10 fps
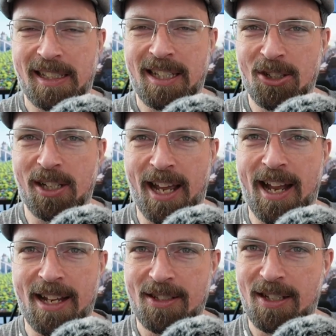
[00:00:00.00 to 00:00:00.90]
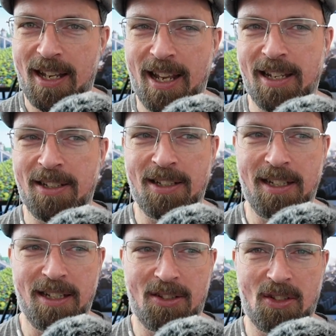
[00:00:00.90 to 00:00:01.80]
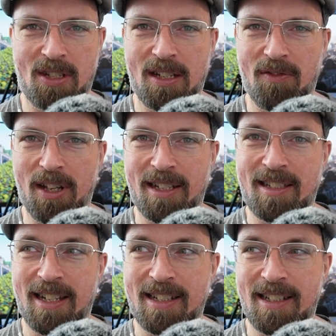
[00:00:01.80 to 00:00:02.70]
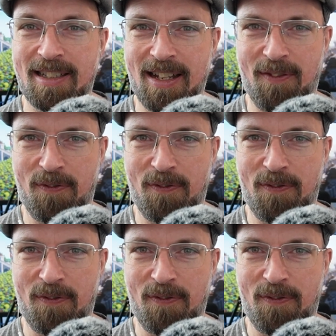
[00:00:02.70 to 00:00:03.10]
your ghast and it just kind of like sticks its